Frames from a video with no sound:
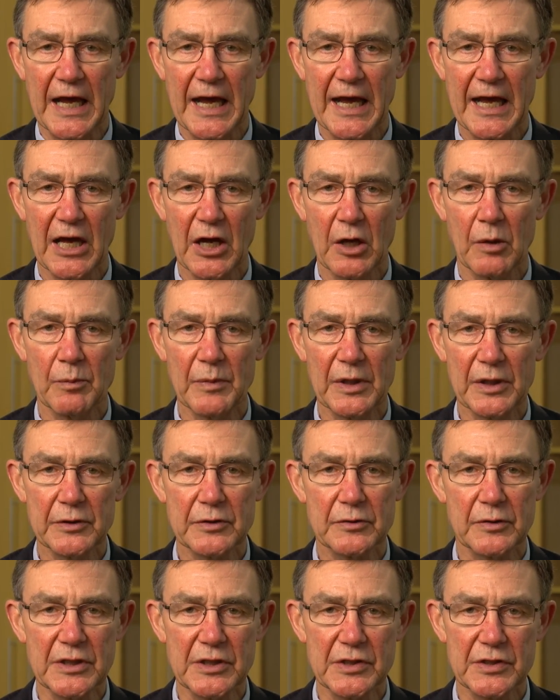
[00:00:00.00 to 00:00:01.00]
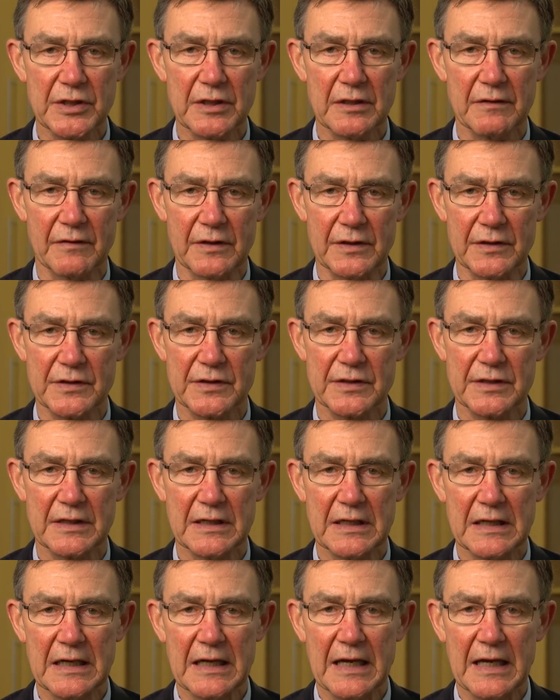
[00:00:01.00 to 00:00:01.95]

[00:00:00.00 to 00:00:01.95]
how military service